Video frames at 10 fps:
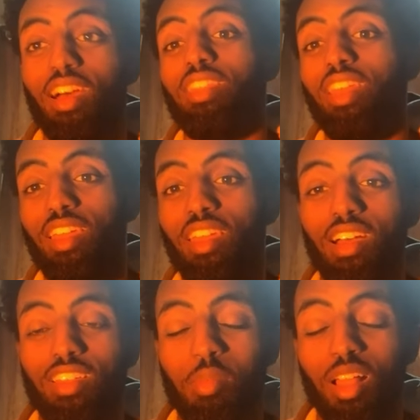And then
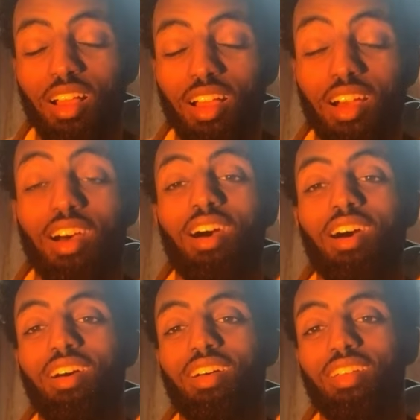they'll be like,
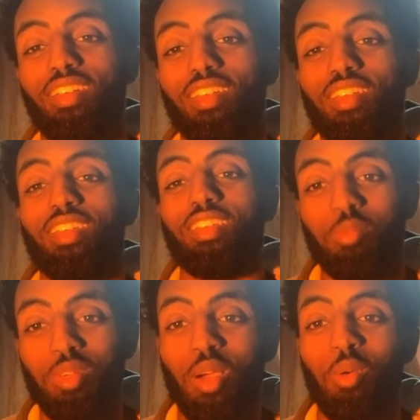ah,
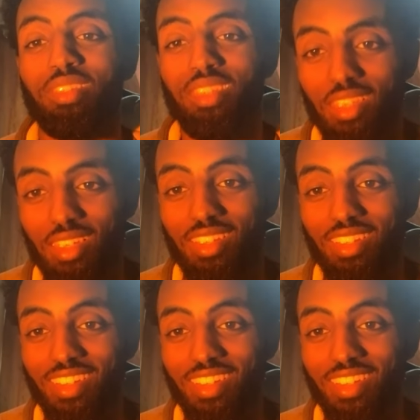here we go again.